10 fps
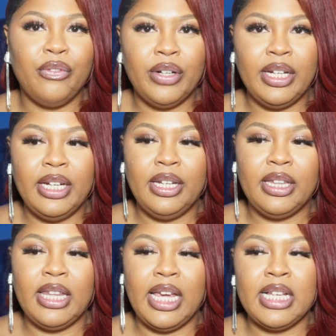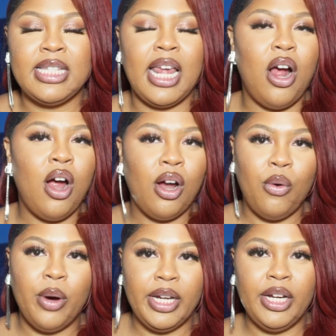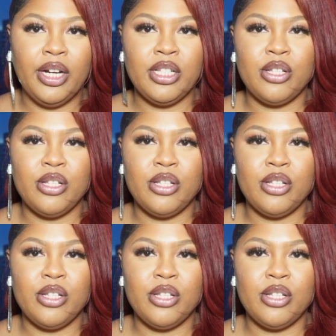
free things that aren't on here.